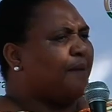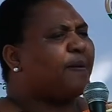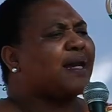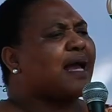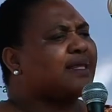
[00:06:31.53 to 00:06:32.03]

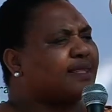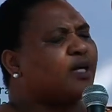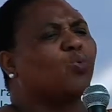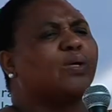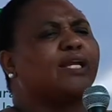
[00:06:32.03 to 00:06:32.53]
But I
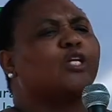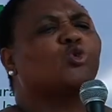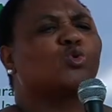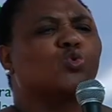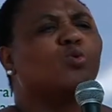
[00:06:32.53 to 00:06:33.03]
think we need
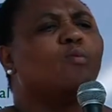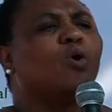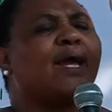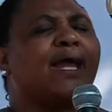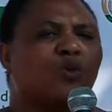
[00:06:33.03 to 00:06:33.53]
to do
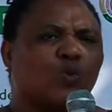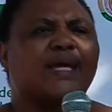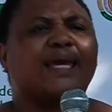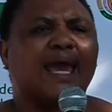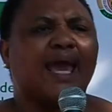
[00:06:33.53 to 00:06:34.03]
more, and
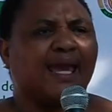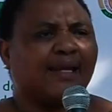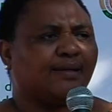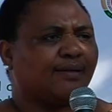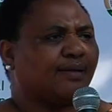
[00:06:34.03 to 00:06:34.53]
we
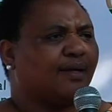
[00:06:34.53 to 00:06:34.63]
can,